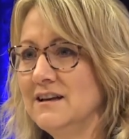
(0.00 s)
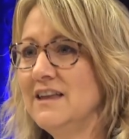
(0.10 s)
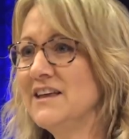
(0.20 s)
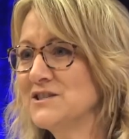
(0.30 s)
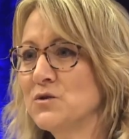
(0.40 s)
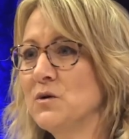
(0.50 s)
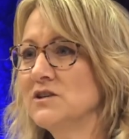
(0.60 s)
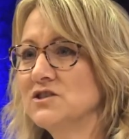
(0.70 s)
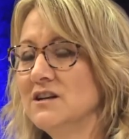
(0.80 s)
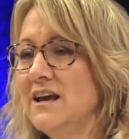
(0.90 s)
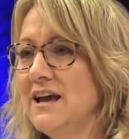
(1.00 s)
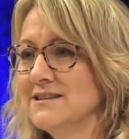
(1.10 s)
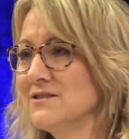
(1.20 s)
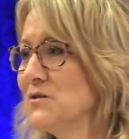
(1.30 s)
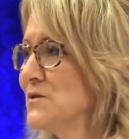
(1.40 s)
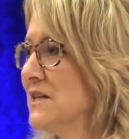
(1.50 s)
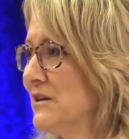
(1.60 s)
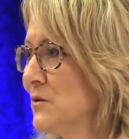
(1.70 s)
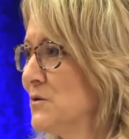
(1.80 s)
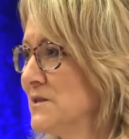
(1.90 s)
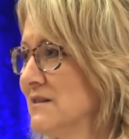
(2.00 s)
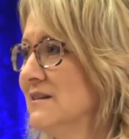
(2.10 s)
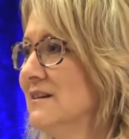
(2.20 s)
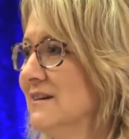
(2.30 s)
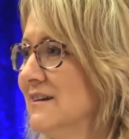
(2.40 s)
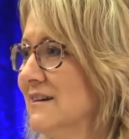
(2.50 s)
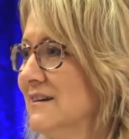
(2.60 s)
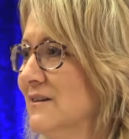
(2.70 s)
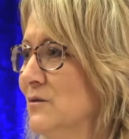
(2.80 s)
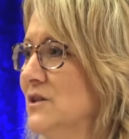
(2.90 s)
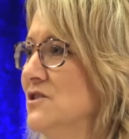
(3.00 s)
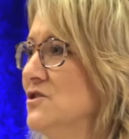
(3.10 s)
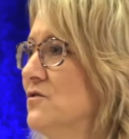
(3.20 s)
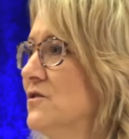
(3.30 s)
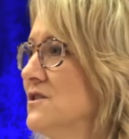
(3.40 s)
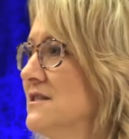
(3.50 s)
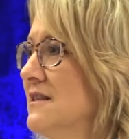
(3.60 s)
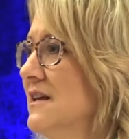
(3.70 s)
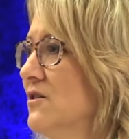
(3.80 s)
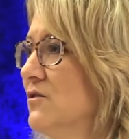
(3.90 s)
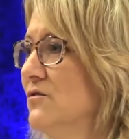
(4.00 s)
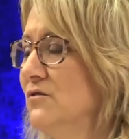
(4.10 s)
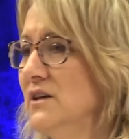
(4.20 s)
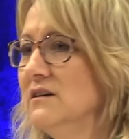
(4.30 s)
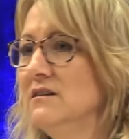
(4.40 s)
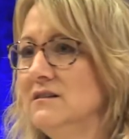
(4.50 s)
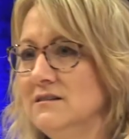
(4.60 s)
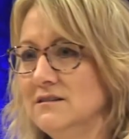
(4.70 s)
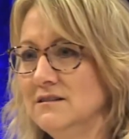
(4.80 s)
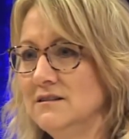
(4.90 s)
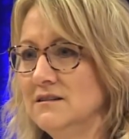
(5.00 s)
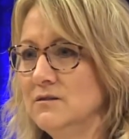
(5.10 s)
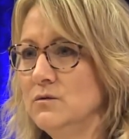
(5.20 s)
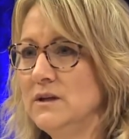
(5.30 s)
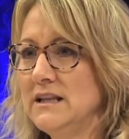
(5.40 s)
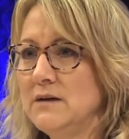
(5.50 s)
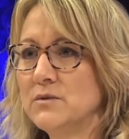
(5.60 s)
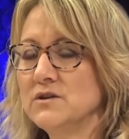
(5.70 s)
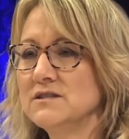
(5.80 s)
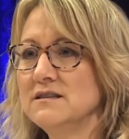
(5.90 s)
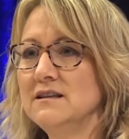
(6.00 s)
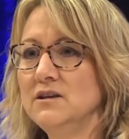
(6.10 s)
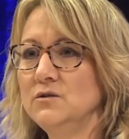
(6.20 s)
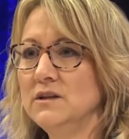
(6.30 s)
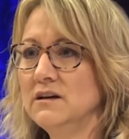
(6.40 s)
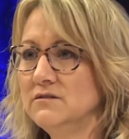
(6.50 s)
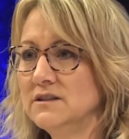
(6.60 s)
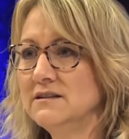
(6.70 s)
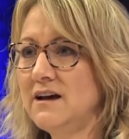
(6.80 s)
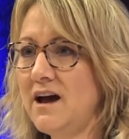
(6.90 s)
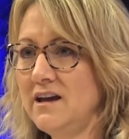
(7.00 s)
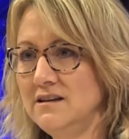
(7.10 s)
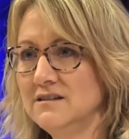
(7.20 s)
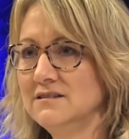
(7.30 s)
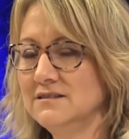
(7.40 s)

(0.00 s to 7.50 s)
And that's a question I ask those kiddos. What did you first think or feel when that person that you loved died?